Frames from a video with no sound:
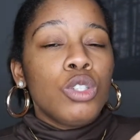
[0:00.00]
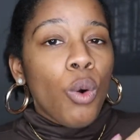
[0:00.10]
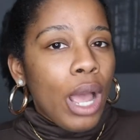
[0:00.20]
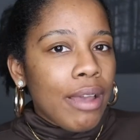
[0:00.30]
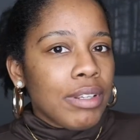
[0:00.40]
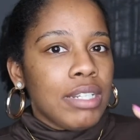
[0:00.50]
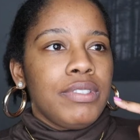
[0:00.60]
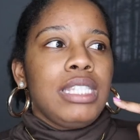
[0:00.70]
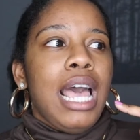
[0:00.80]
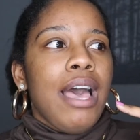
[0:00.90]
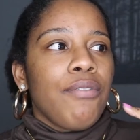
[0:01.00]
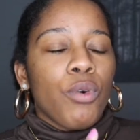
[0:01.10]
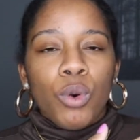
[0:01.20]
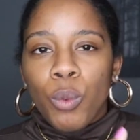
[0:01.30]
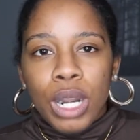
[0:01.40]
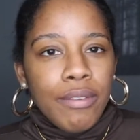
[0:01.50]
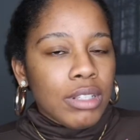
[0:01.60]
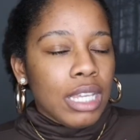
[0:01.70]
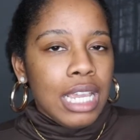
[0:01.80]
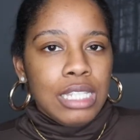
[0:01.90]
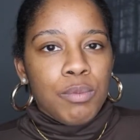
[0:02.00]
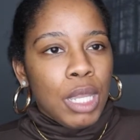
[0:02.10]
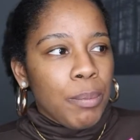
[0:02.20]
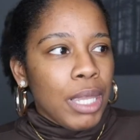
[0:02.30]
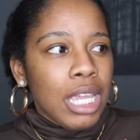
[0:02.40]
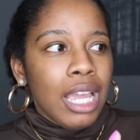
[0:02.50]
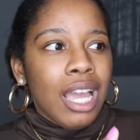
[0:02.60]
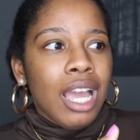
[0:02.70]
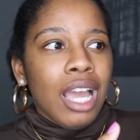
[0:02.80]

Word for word: don't have enough staff or whatever the case may be,